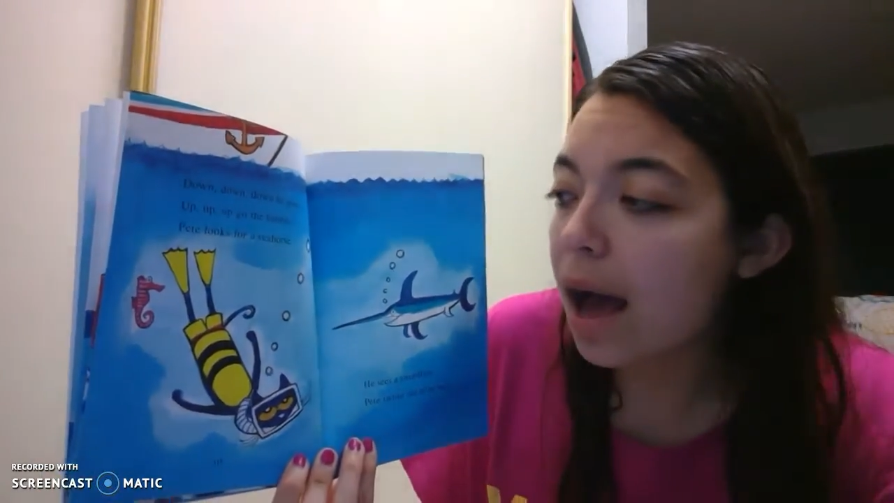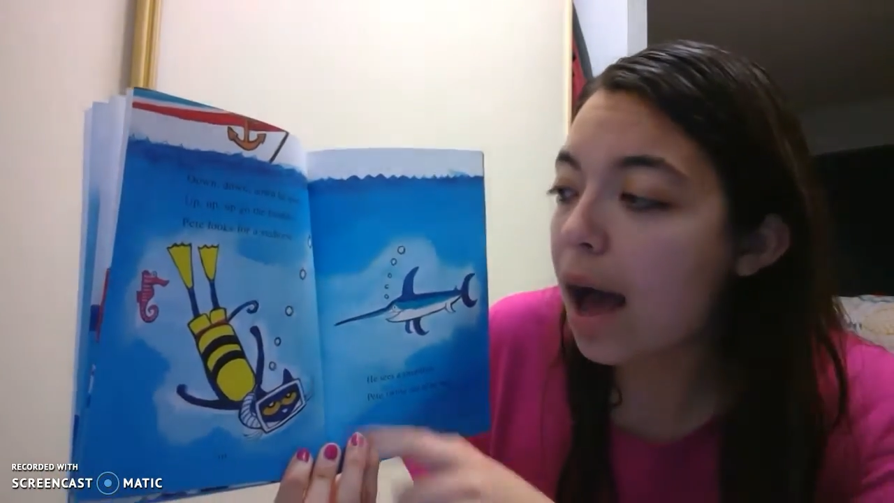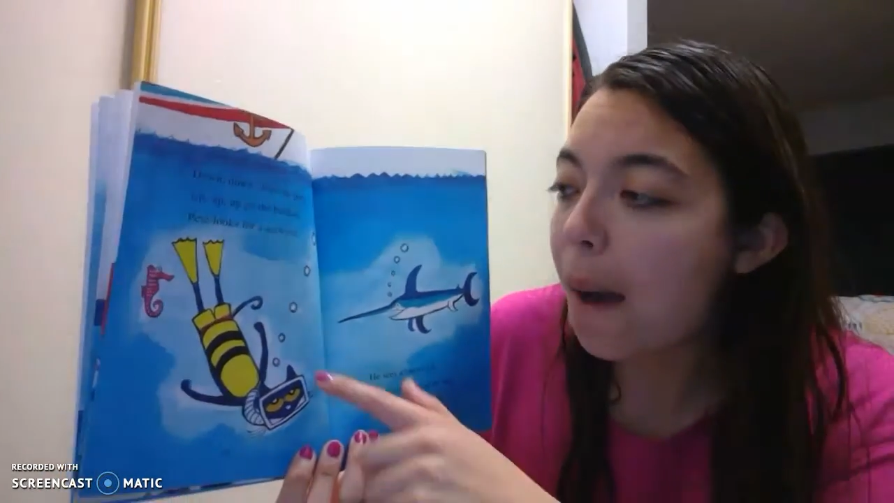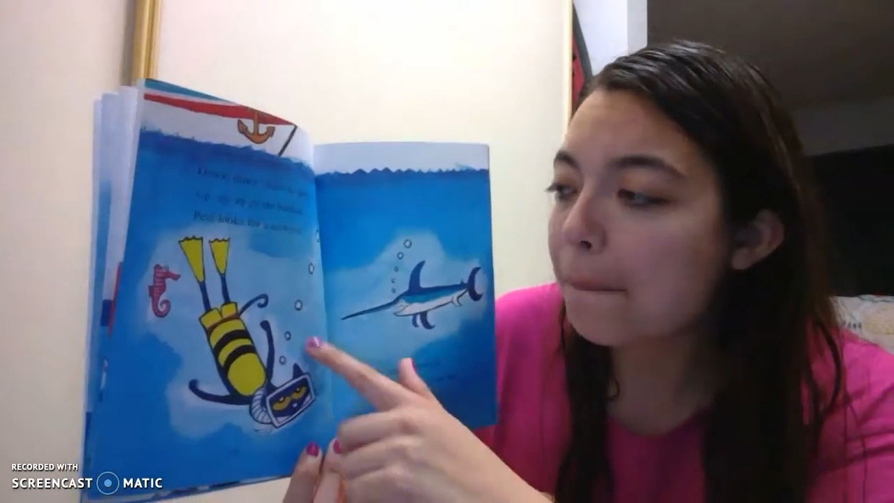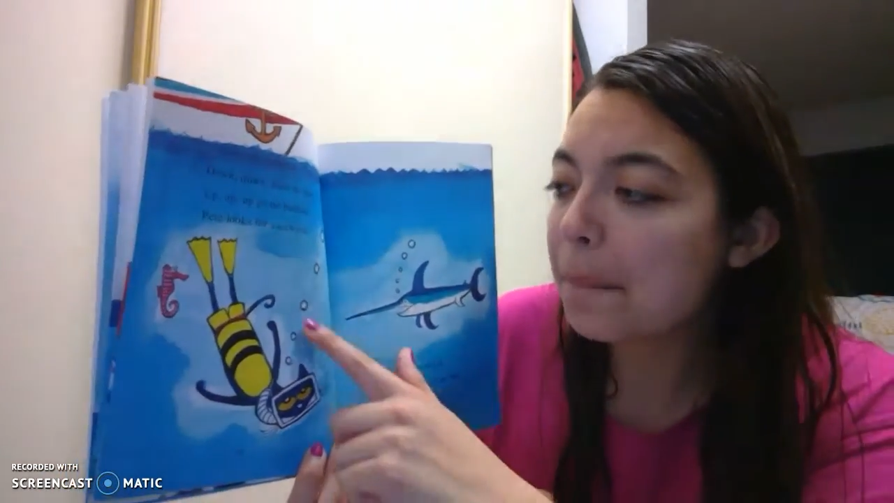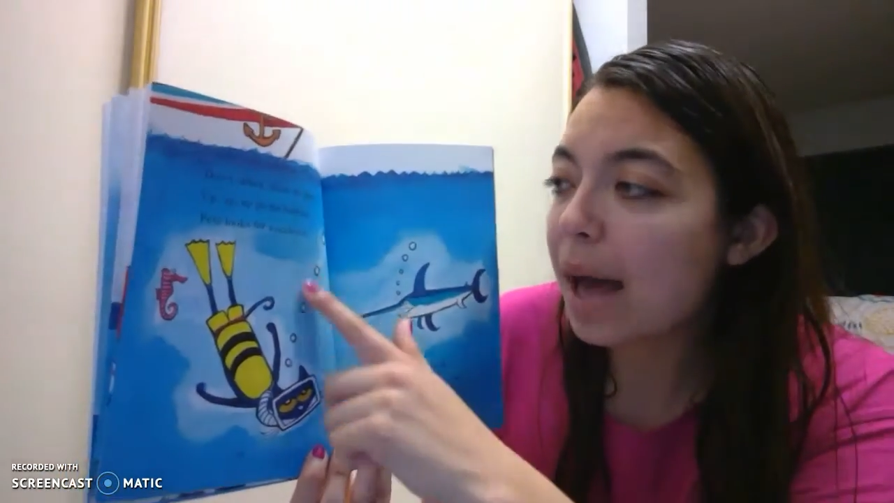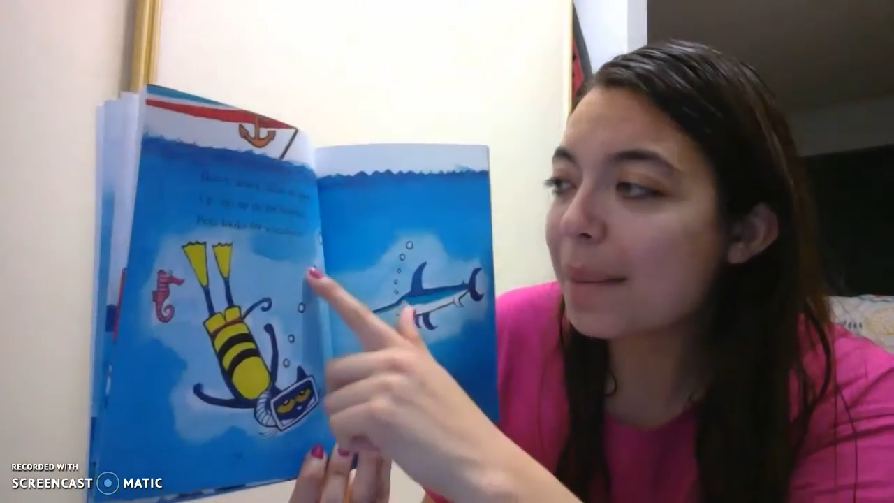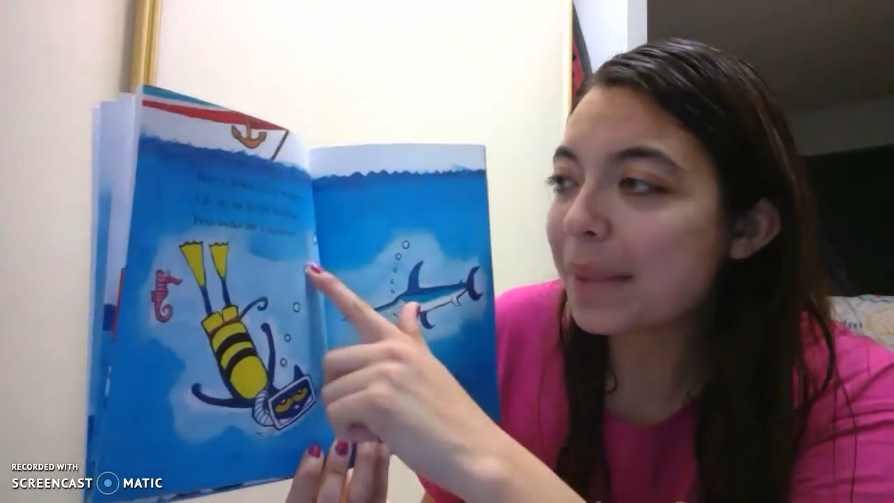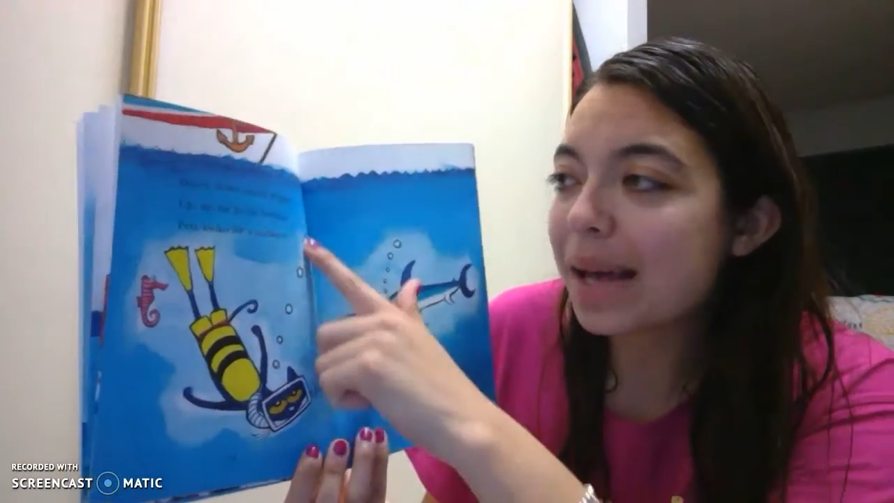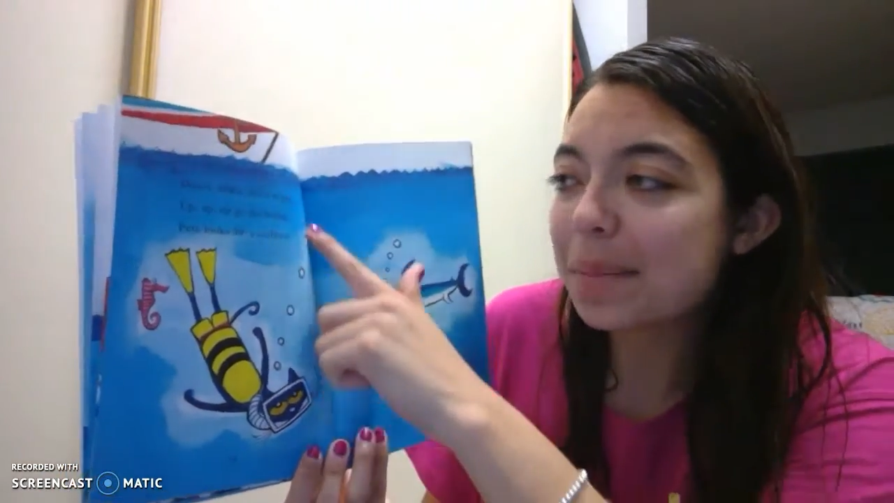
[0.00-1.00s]
Up,
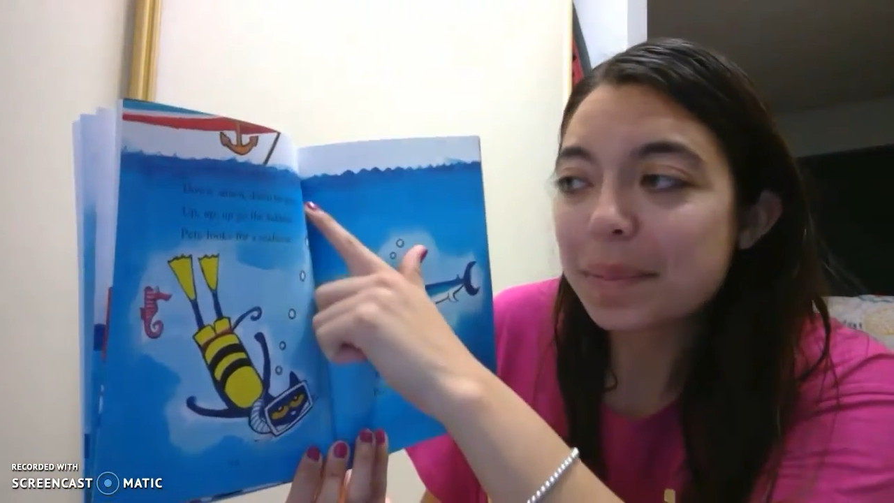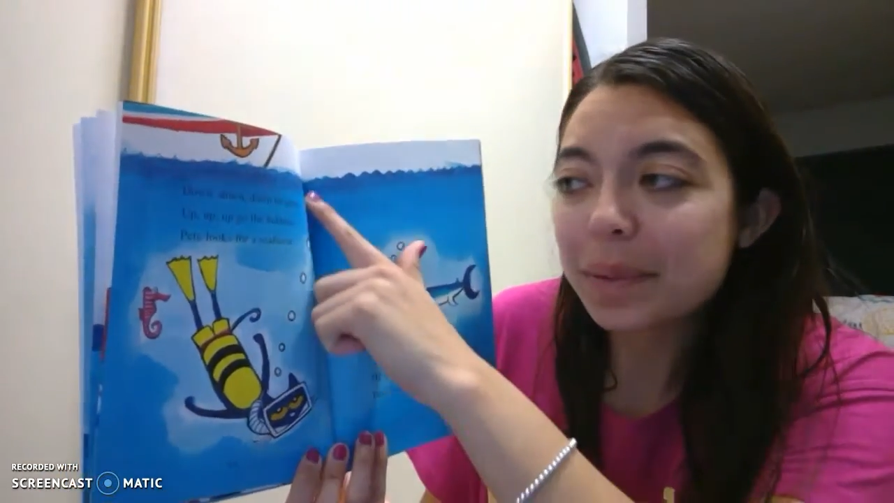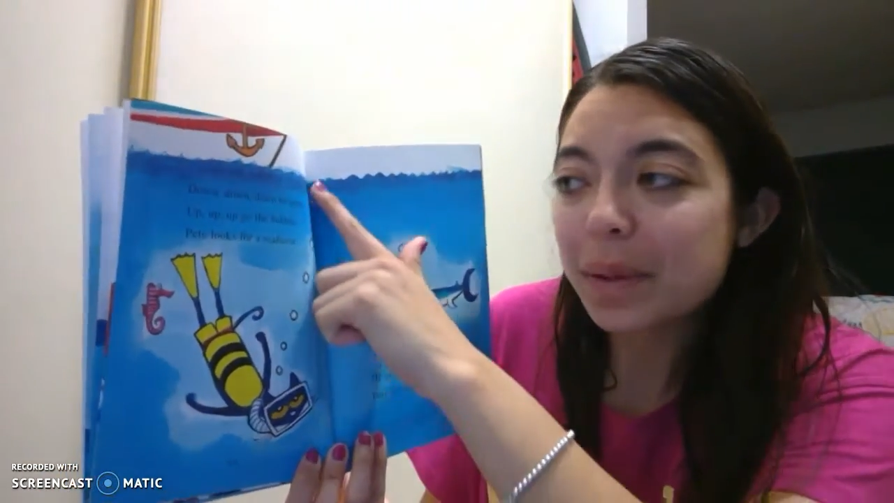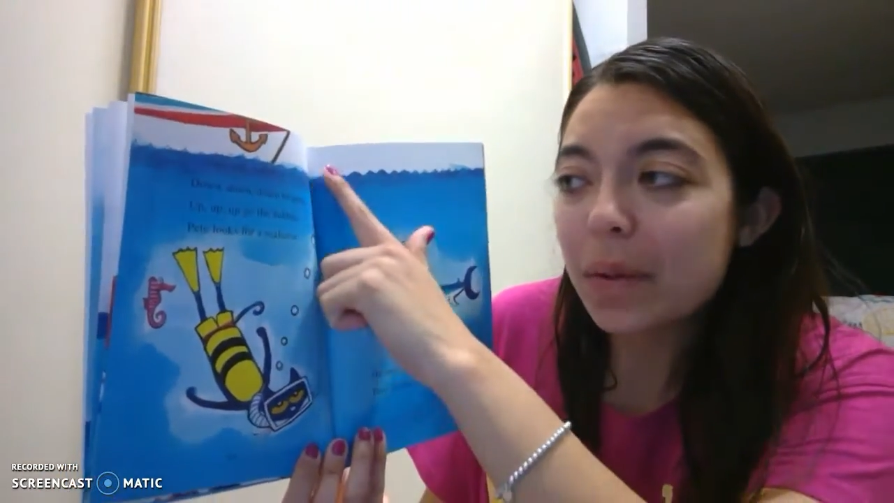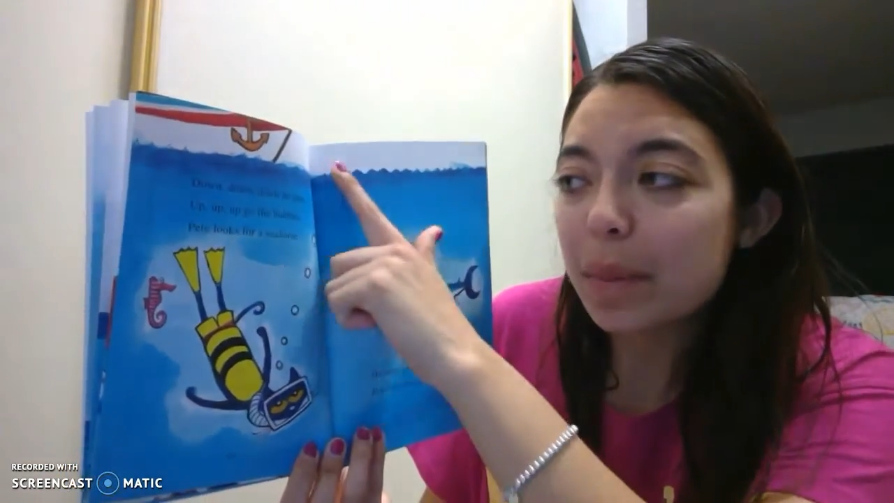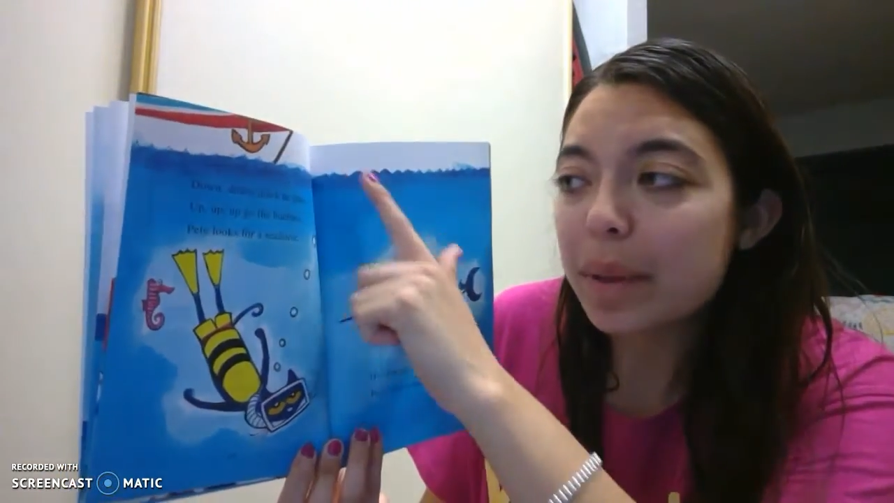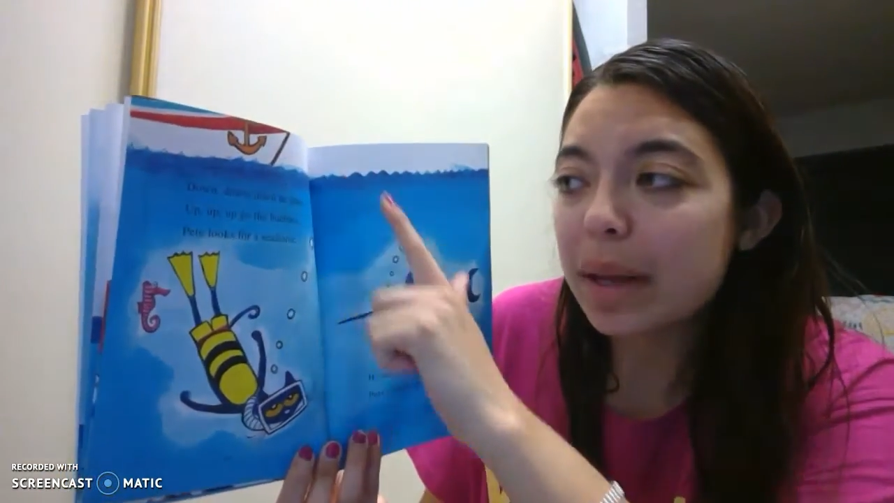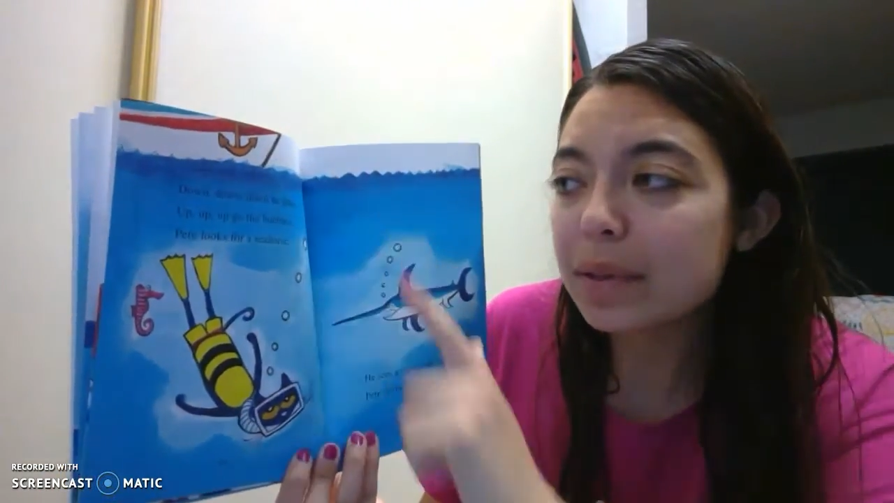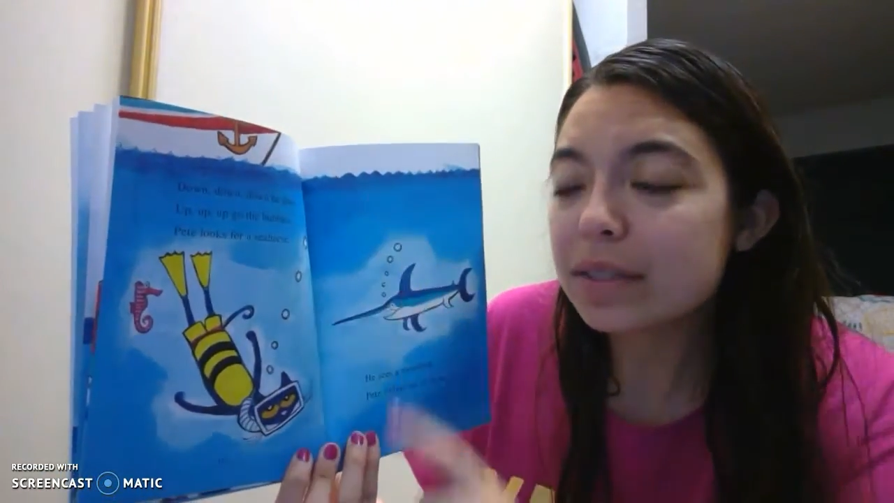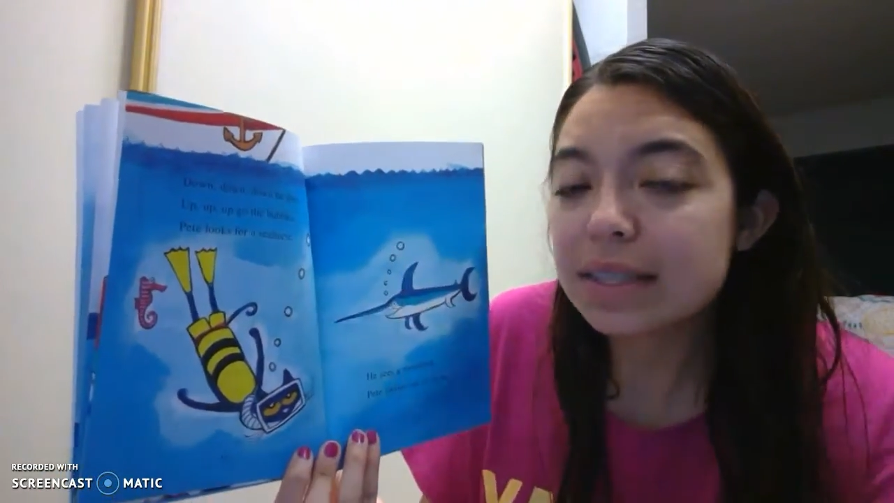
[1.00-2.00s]
up, up go the
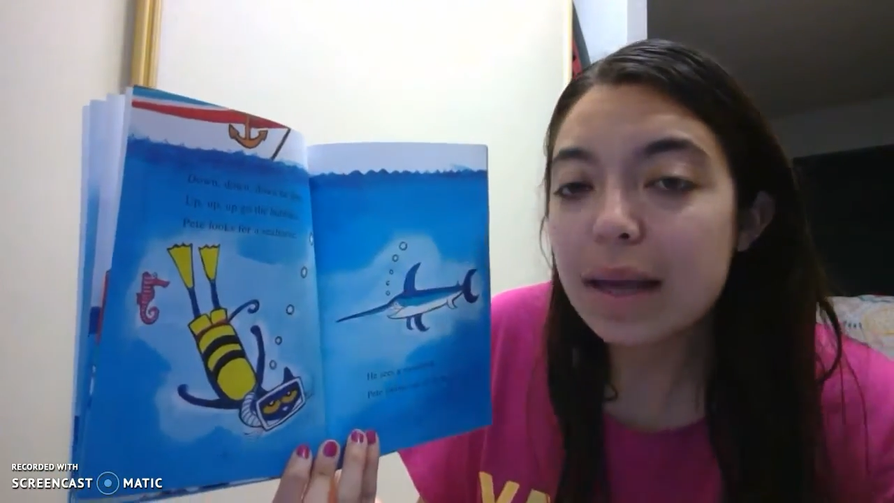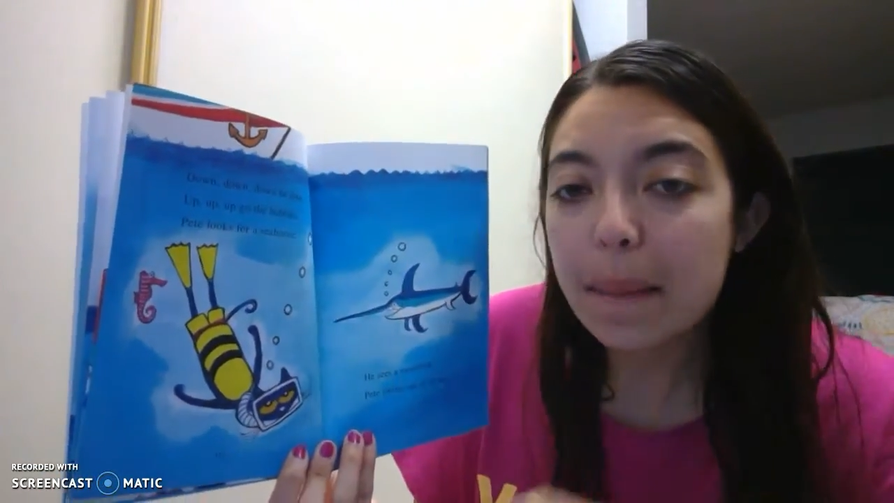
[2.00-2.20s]
bubbles.